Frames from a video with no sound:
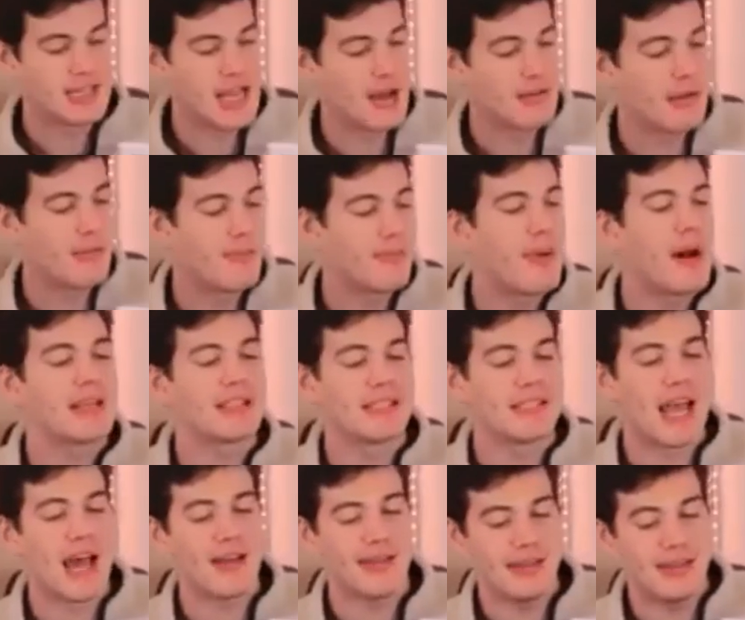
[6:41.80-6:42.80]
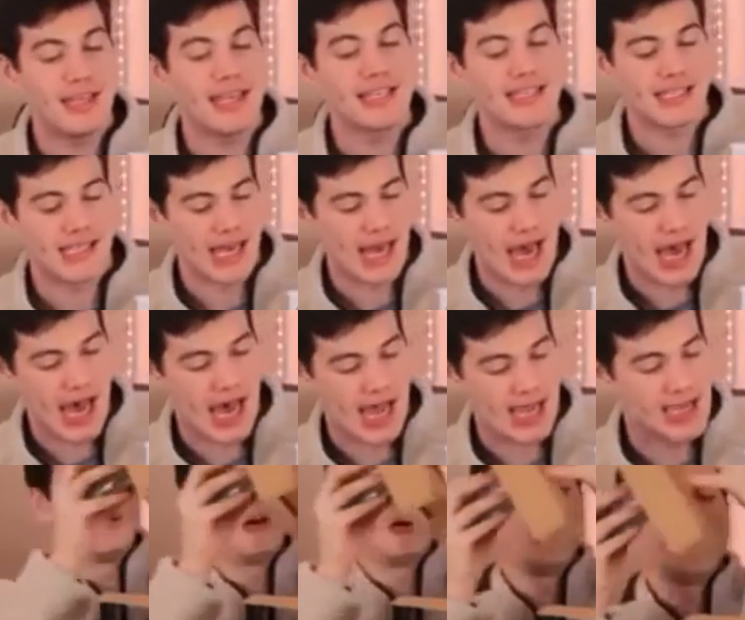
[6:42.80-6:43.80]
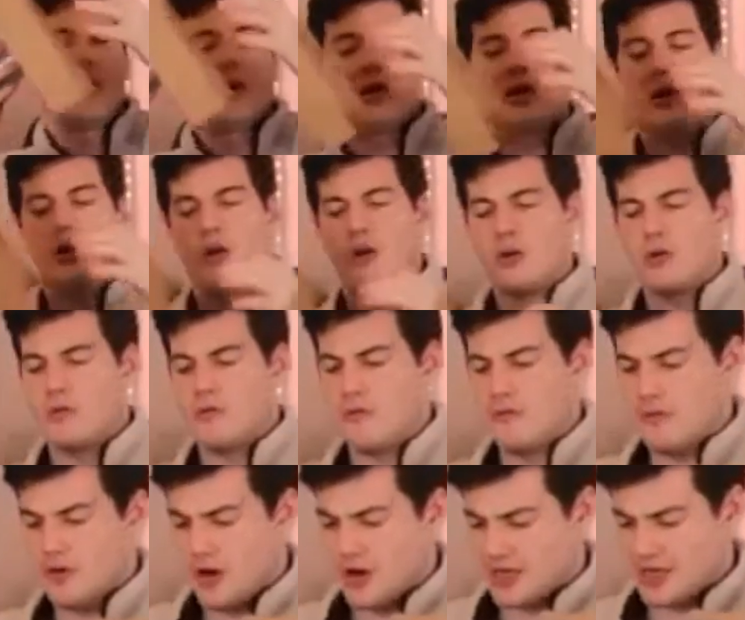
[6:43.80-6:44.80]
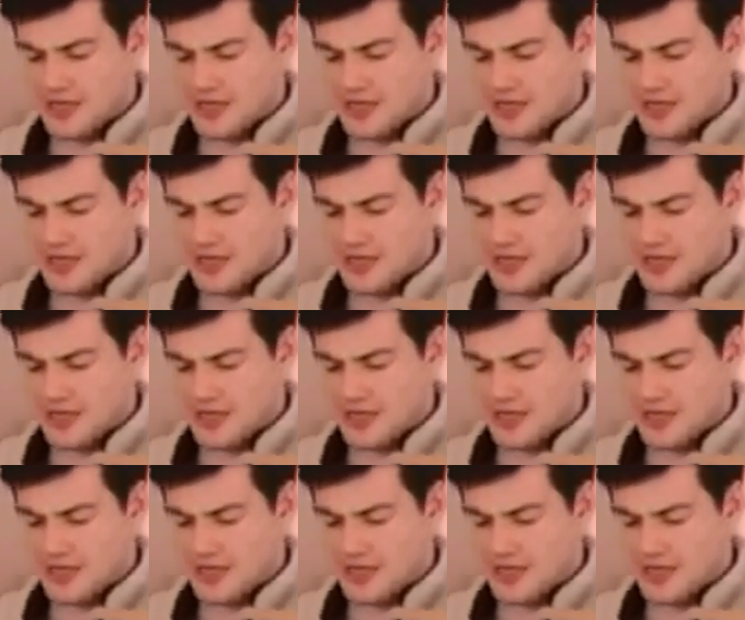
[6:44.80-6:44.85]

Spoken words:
time to bust out this guy. Oh, fuck.